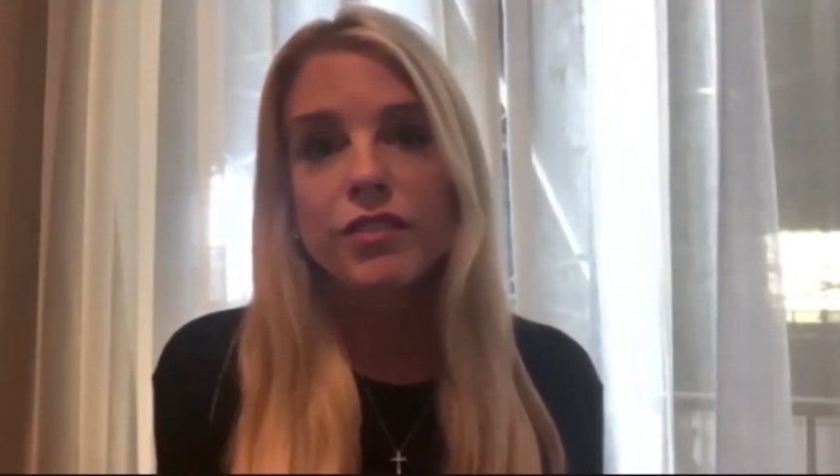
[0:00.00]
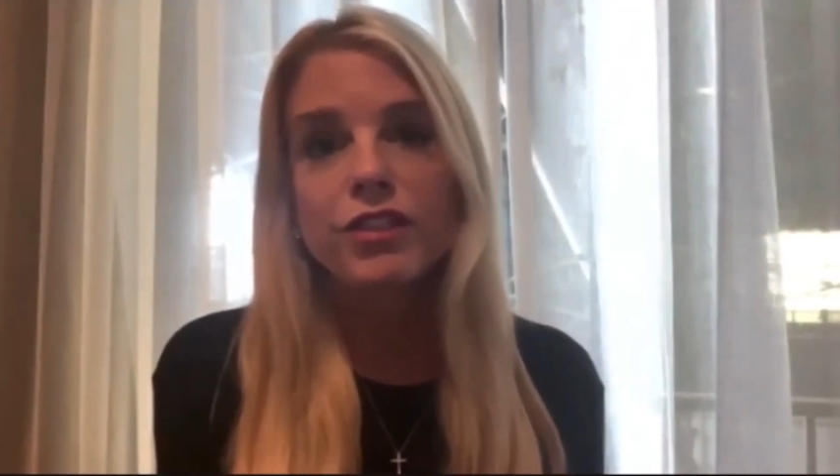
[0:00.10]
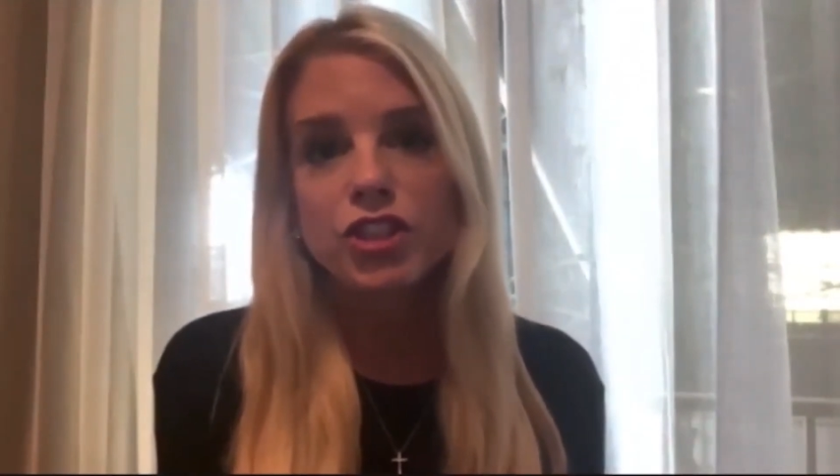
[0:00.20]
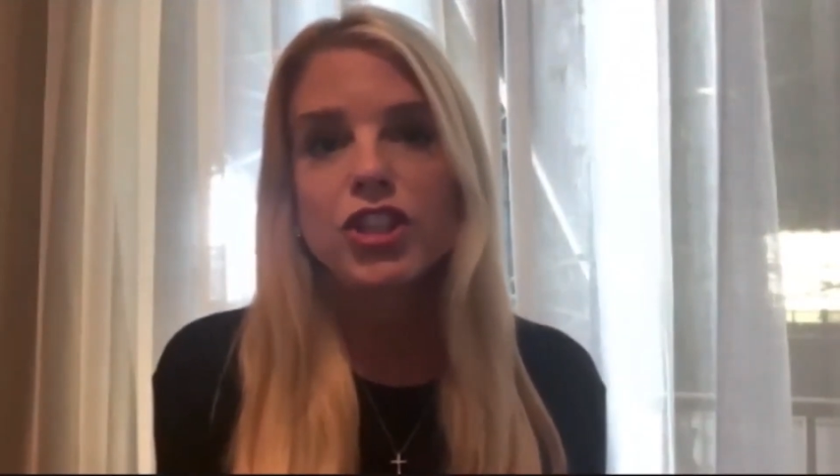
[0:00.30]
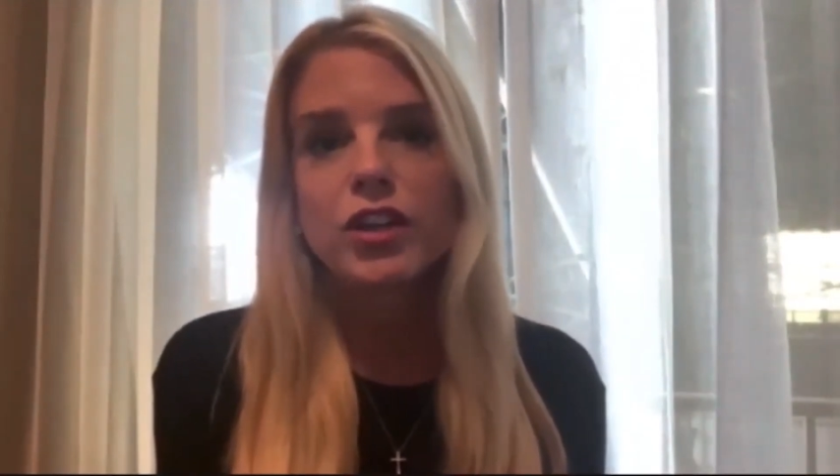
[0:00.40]

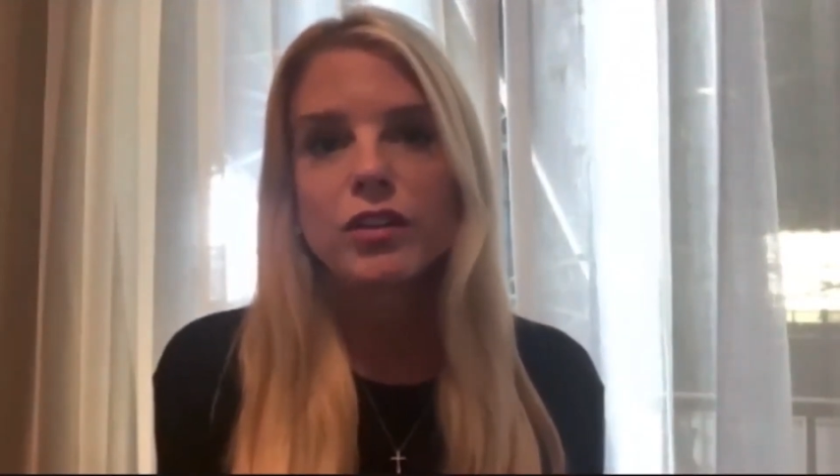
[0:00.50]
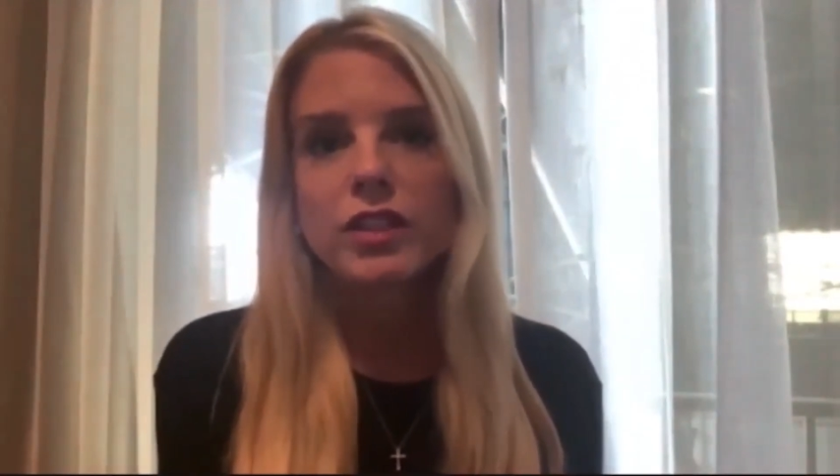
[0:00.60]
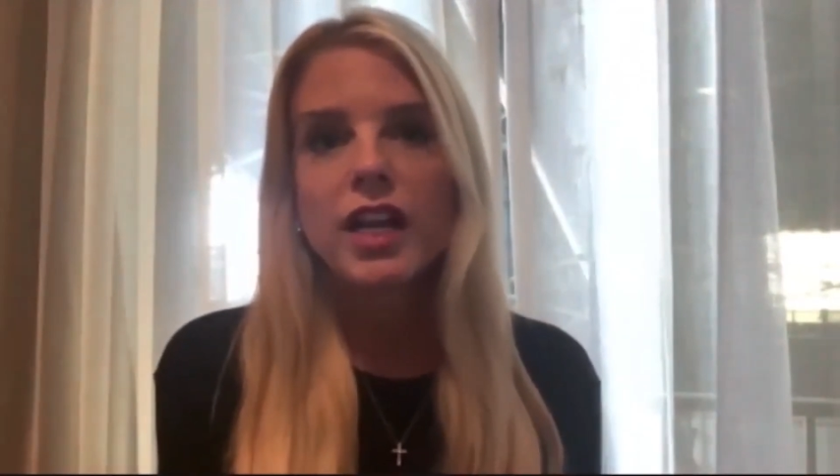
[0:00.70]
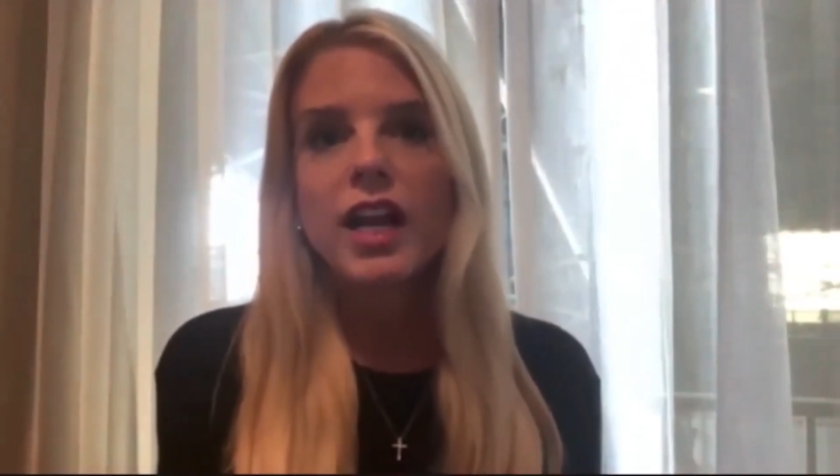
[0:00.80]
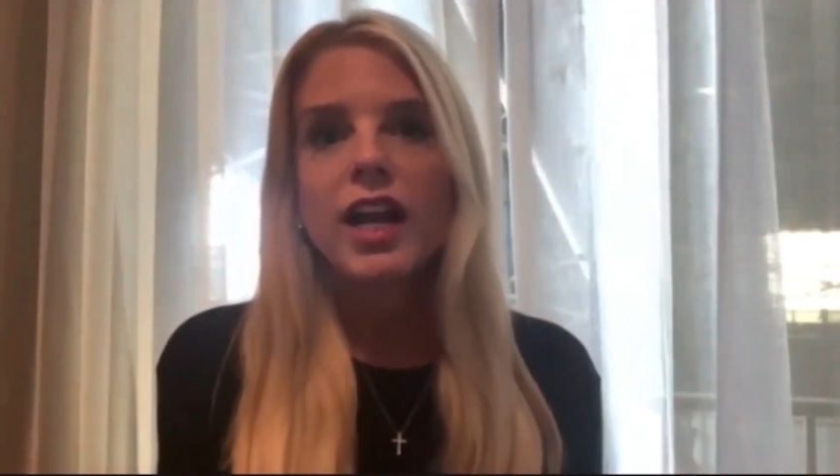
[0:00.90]
Fitzgerald,
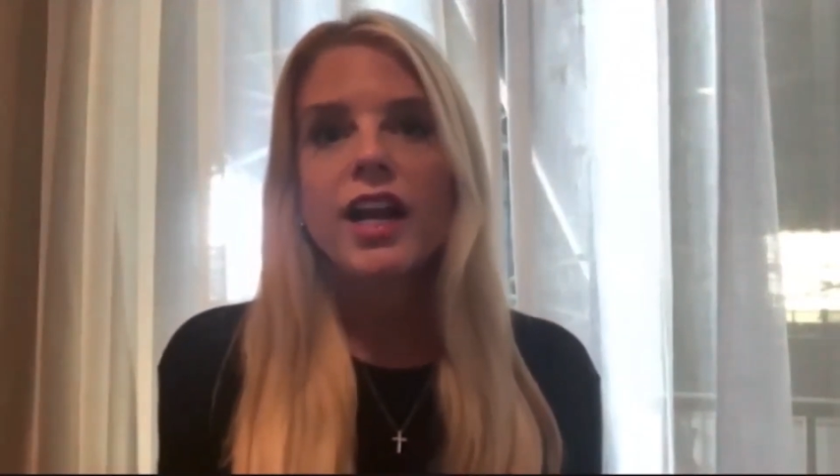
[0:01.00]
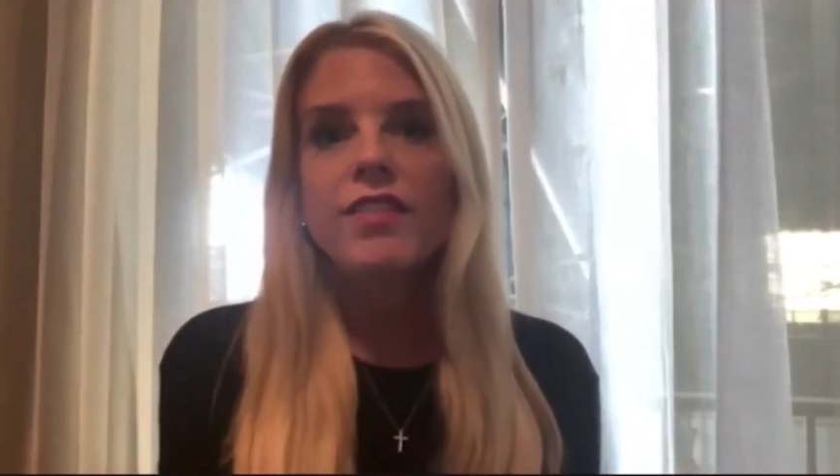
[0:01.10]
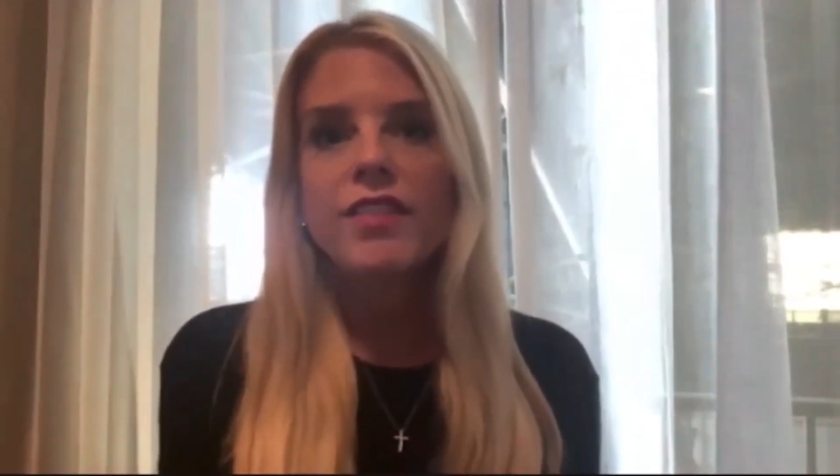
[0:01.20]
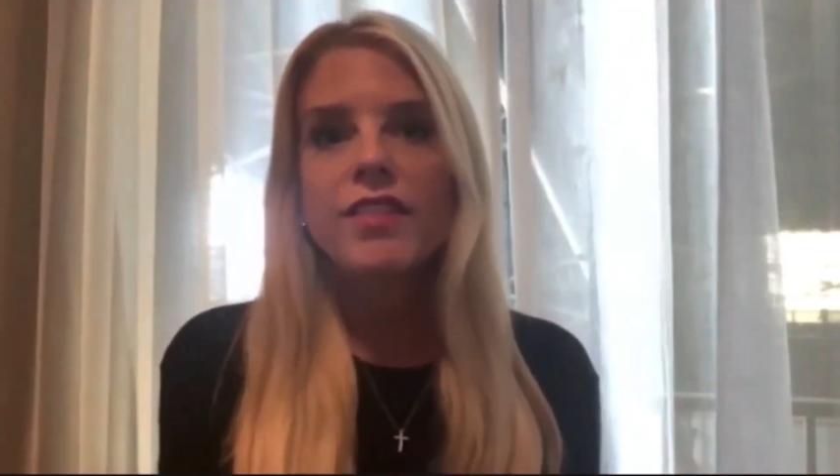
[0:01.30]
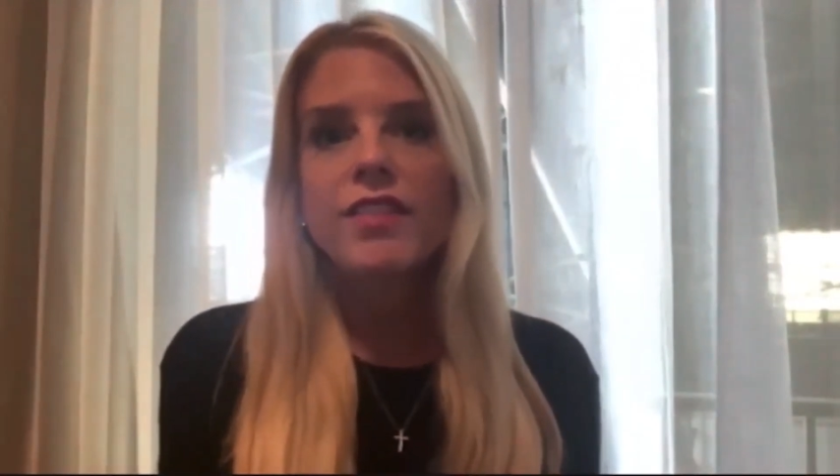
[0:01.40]
and
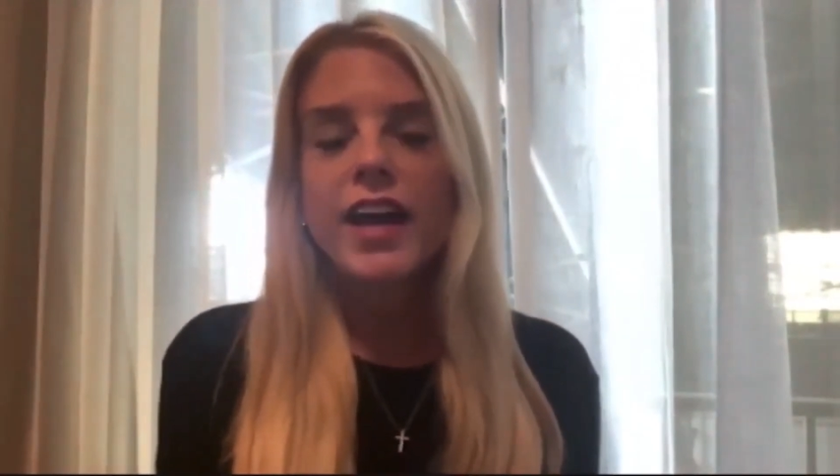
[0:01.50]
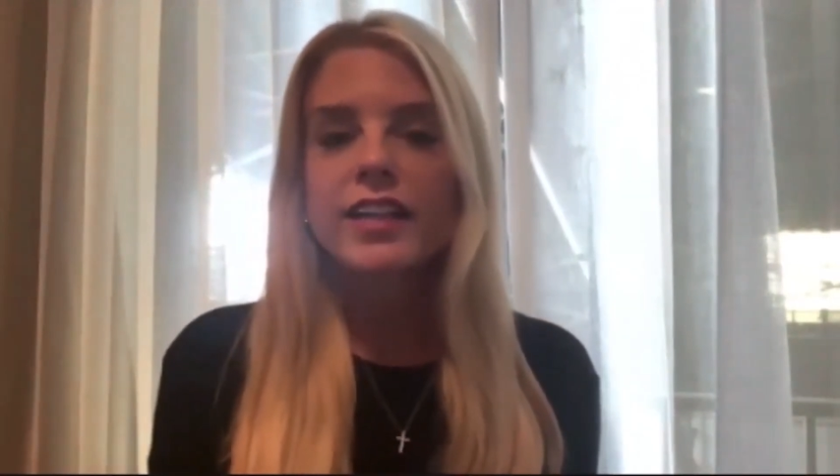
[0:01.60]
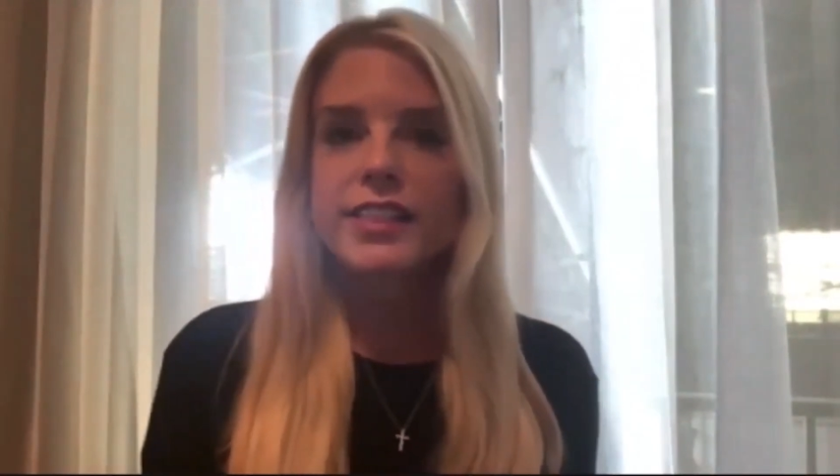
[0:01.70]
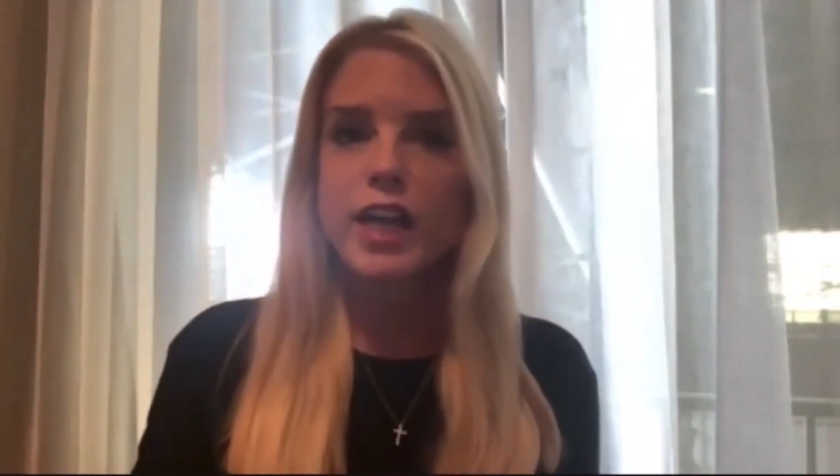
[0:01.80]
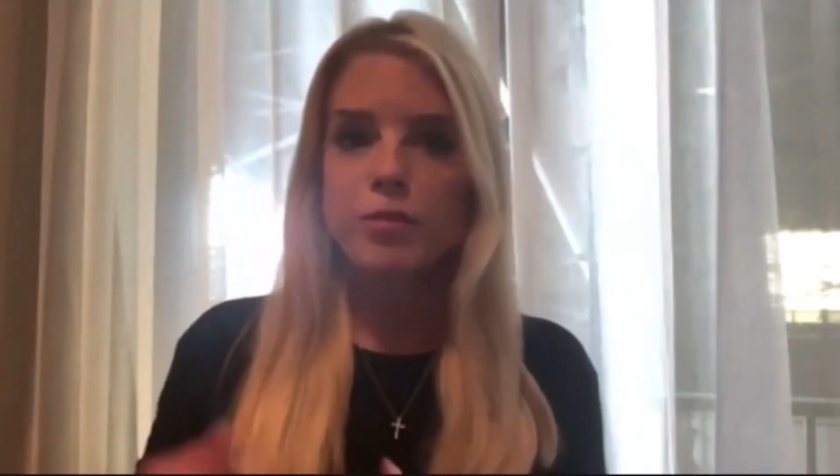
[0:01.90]
that
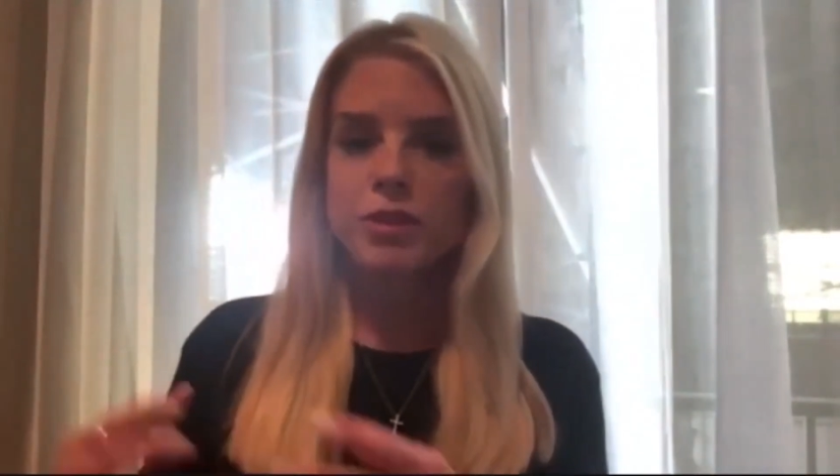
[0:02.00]
established